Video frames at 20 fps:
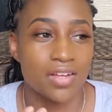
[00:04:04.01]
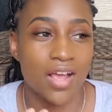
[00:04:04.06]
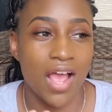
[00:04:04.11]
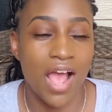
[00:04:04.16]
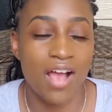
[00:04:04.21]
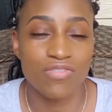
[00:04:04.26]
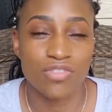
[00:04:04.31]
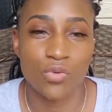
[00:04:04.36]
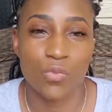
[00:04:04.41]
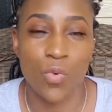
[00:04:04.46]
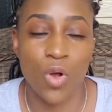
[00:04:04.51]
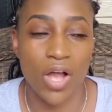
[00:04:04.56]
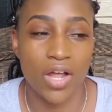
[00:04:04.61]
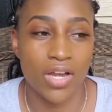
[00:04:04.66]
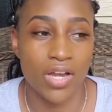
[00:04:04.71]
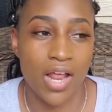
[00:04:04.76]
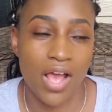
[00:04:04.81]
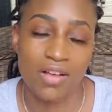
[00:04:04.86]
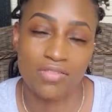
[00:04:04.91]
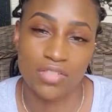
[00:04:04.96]
have some wine
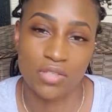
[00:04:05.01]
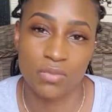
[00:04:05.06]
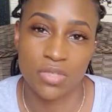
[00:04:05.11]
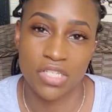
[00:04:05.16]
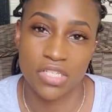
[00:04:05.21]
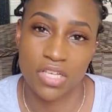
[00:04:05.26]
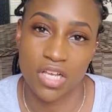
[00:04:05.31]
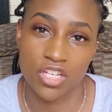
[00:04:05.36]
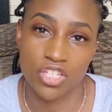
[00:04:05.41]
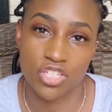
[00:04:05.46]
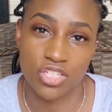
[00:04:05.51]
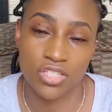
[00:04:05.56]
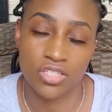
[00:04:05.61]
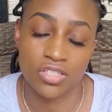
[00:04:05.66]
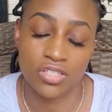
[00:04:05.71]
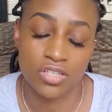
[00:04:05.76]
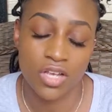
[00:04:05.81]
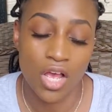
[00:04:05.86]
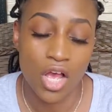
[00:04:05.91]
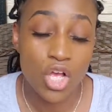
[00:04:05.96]
and have some
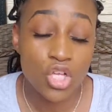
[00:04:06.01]
discussions.